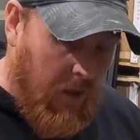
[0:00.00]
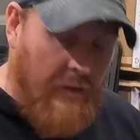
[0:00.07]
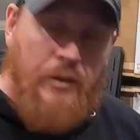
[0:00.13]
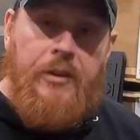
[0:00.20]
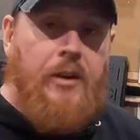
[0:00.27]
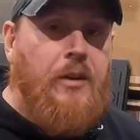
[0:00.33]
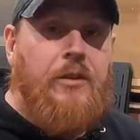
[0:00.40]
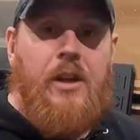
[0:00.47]

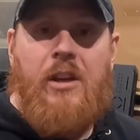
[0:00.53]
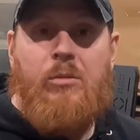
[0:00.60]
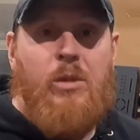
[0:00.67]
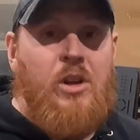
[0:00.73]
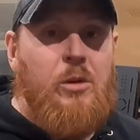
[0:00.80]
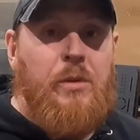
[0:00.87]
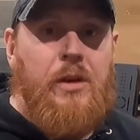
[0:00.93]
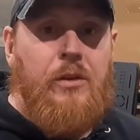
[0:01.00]
It's sixteen
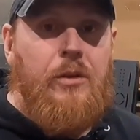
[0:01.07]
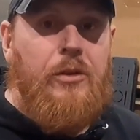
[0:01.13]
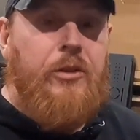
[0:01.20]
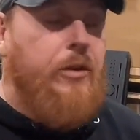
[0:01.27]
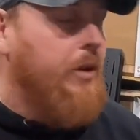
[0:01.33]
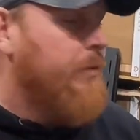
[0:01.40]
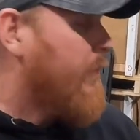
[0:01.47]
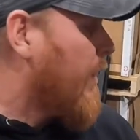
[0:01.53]

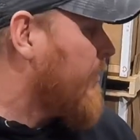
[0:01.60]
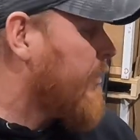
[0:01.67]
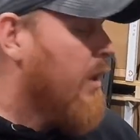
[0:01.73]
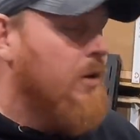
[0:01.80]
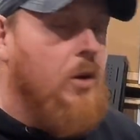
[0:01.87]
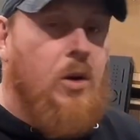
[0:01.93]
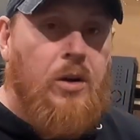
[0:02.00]
millimeters. If that's not